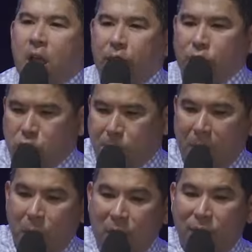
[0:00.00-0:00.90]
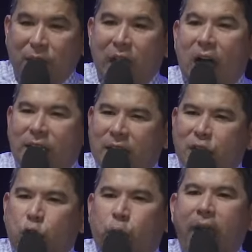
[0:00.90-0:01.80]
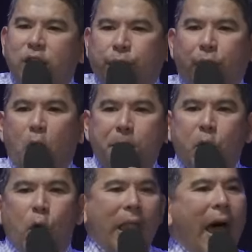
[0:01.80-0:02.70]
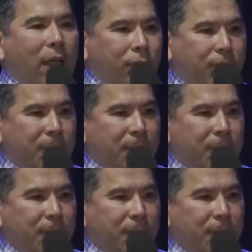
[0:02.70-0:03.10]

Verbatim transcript: the Spirit of God can transform your life.